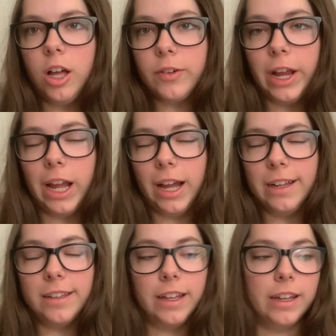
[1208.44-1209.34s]
All right, you
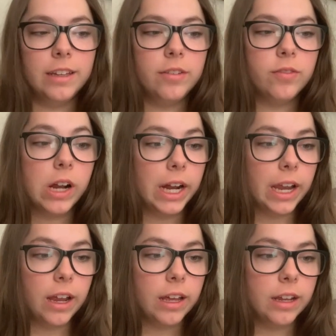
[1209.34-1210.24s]
guys. It is Friday.